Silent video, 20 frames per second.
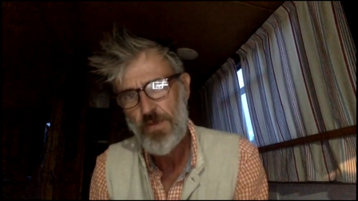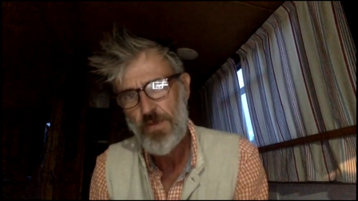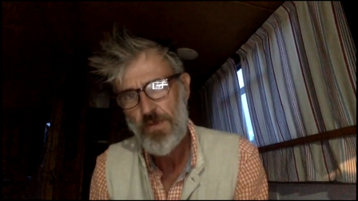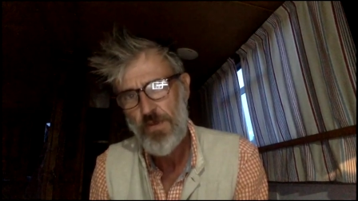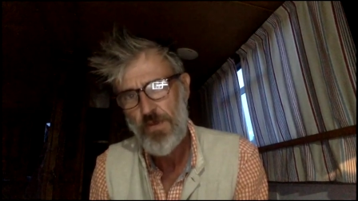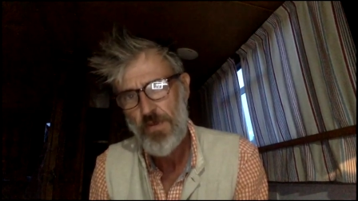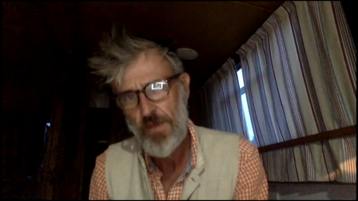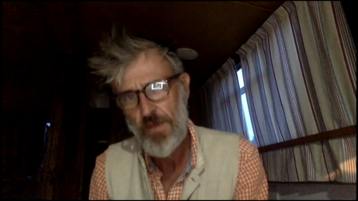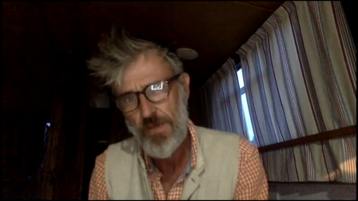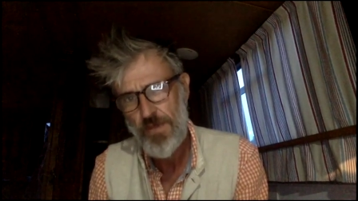
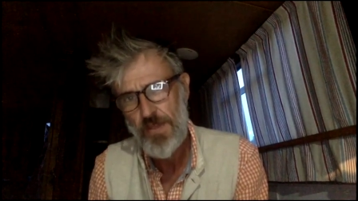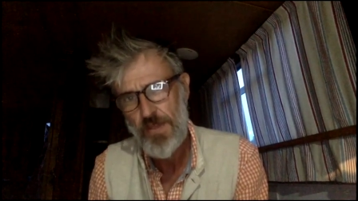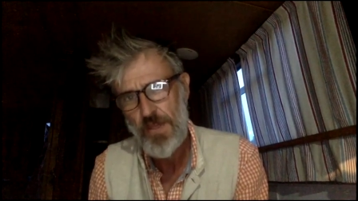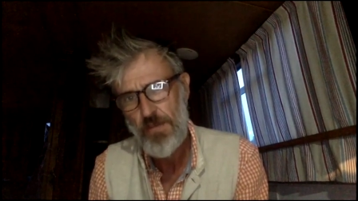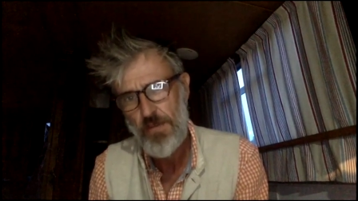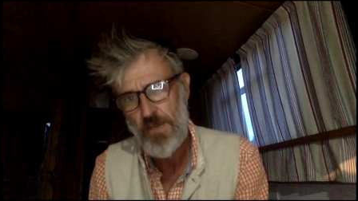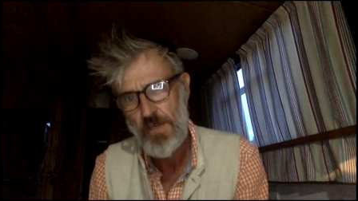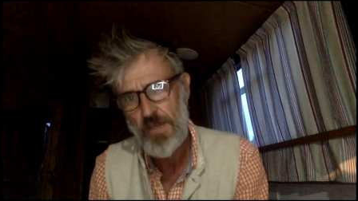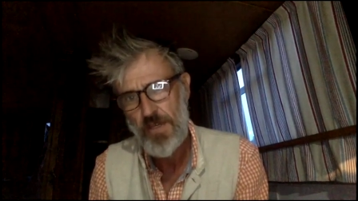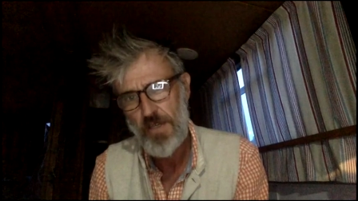my
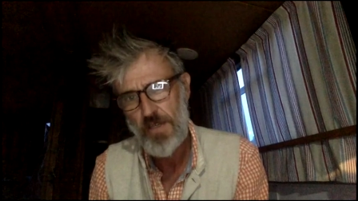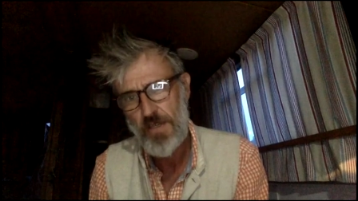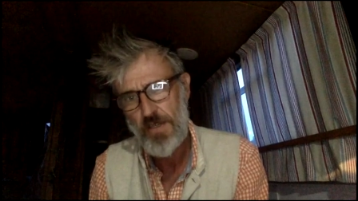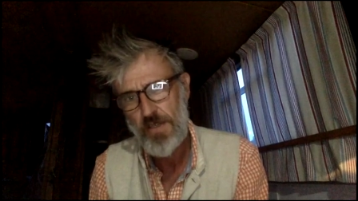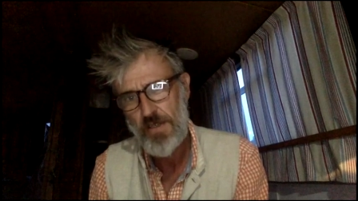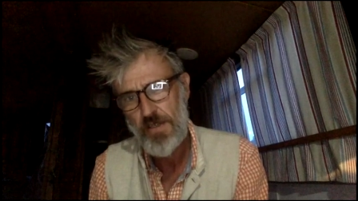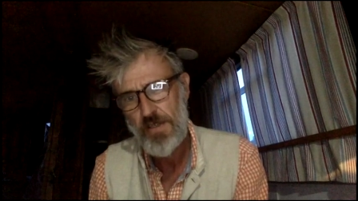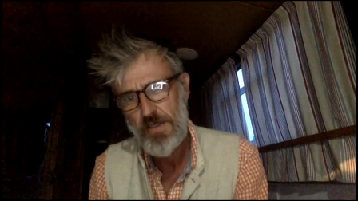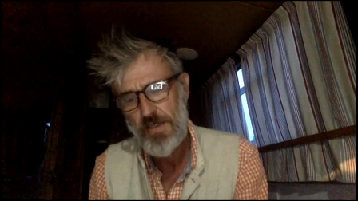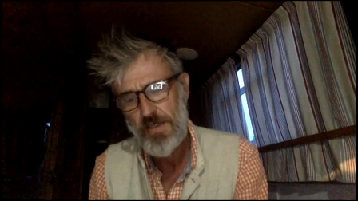theory.
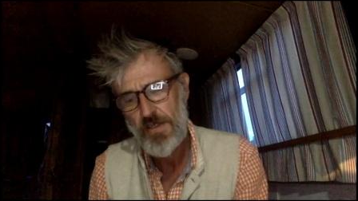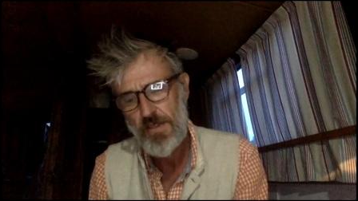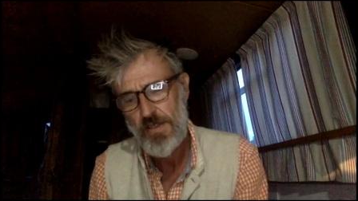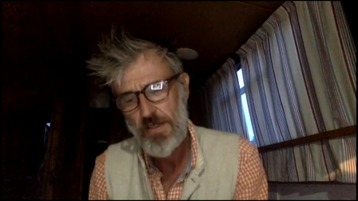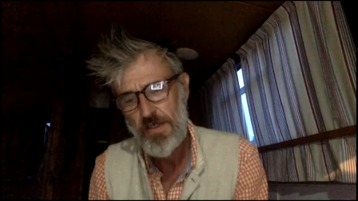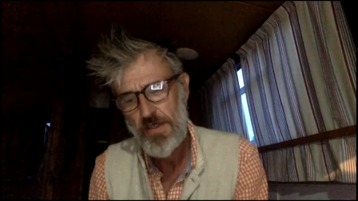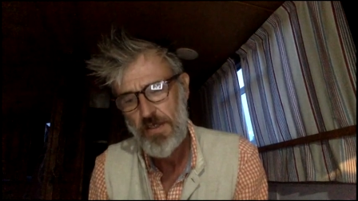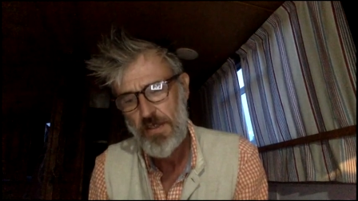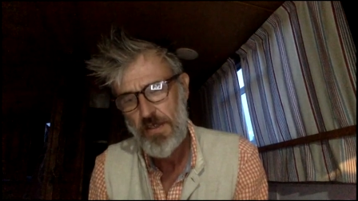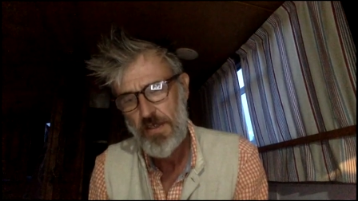
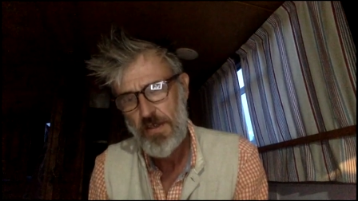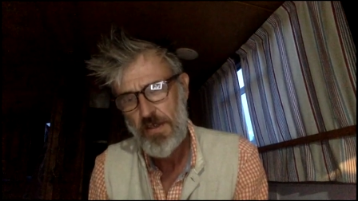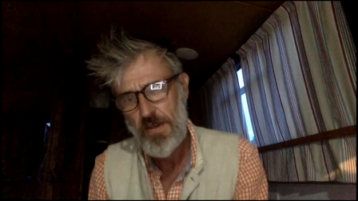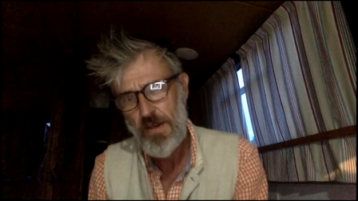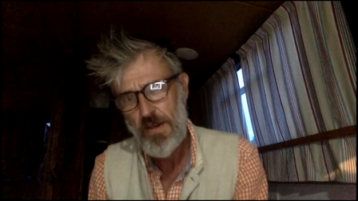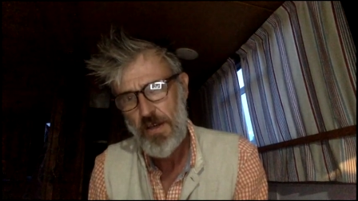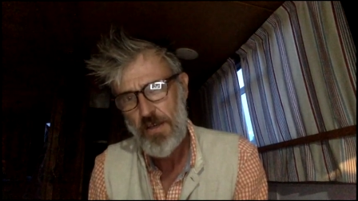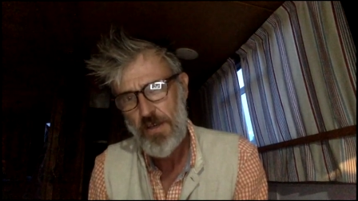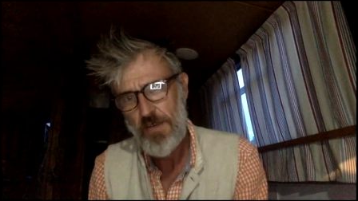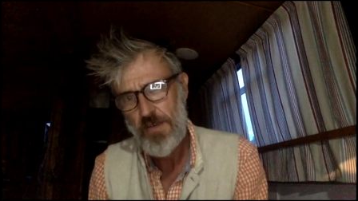I
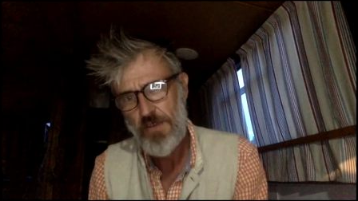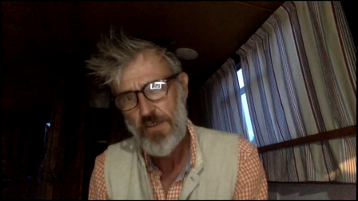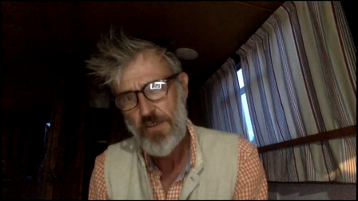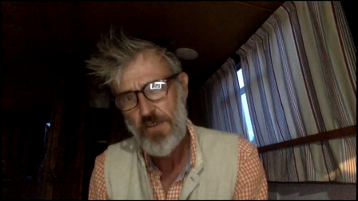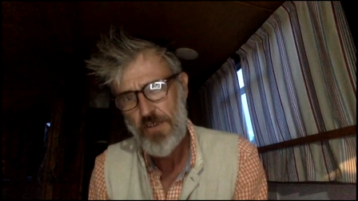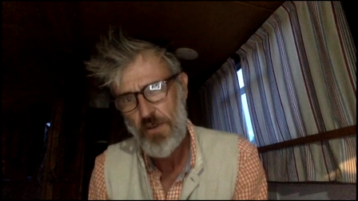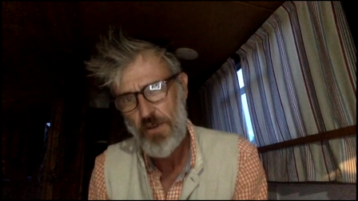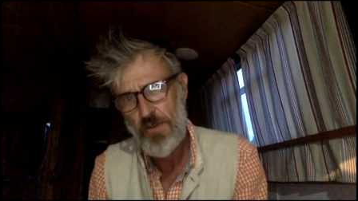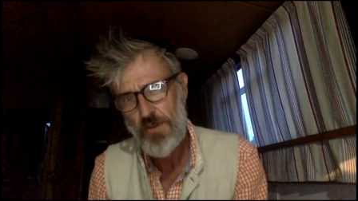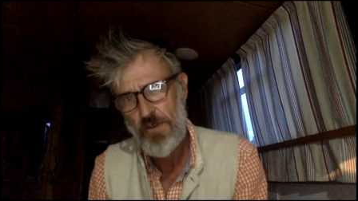have
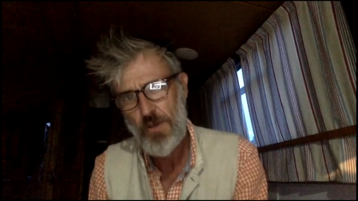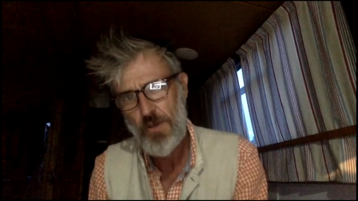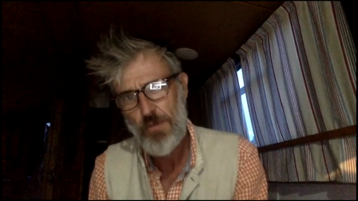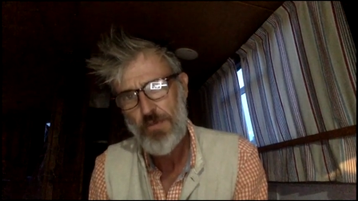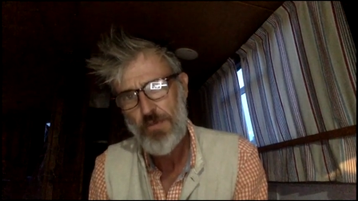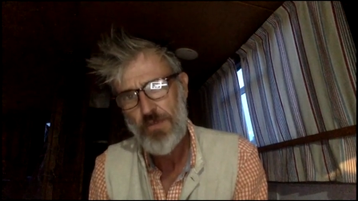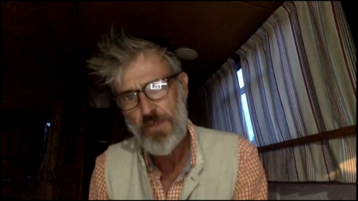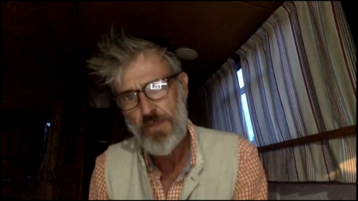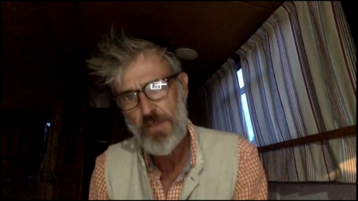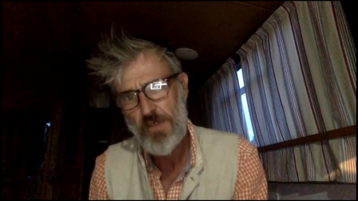shown you a
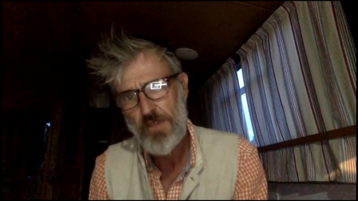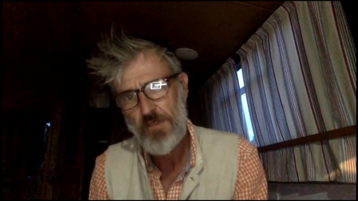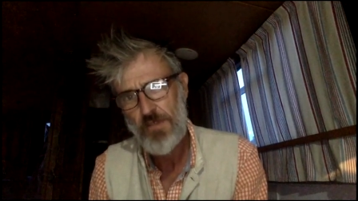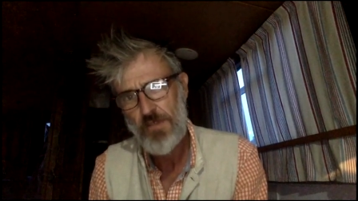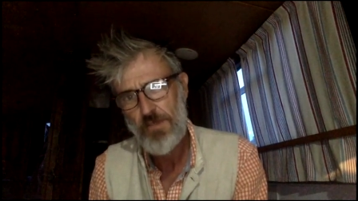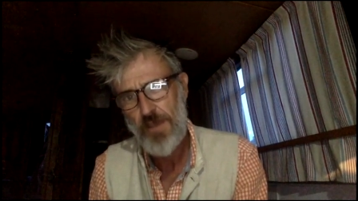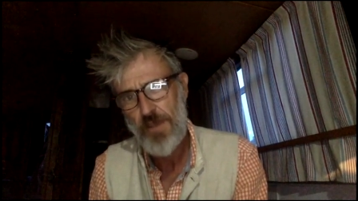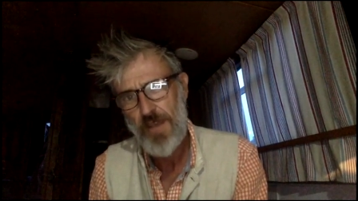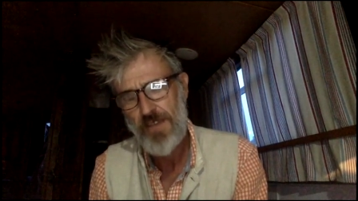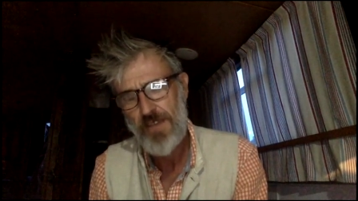predictive
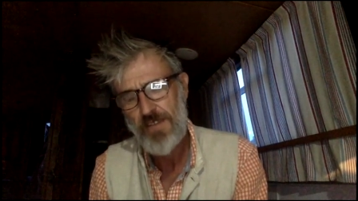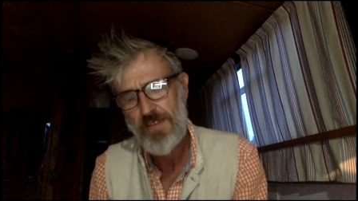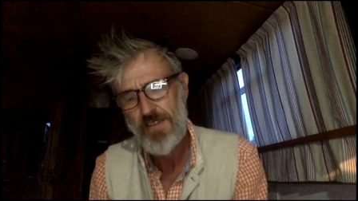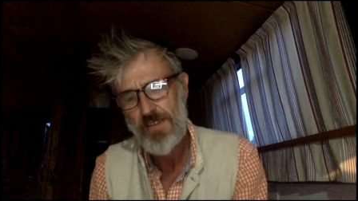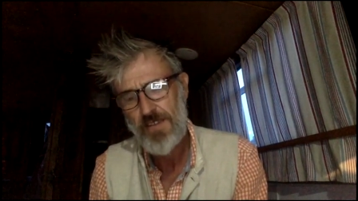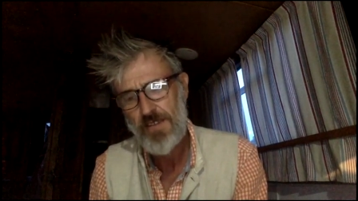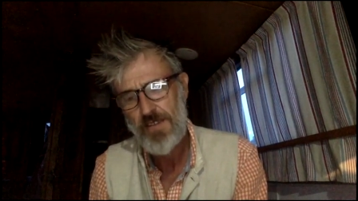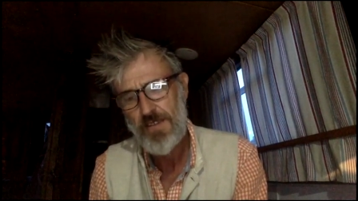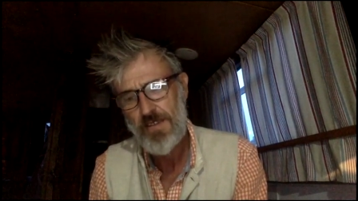pattern.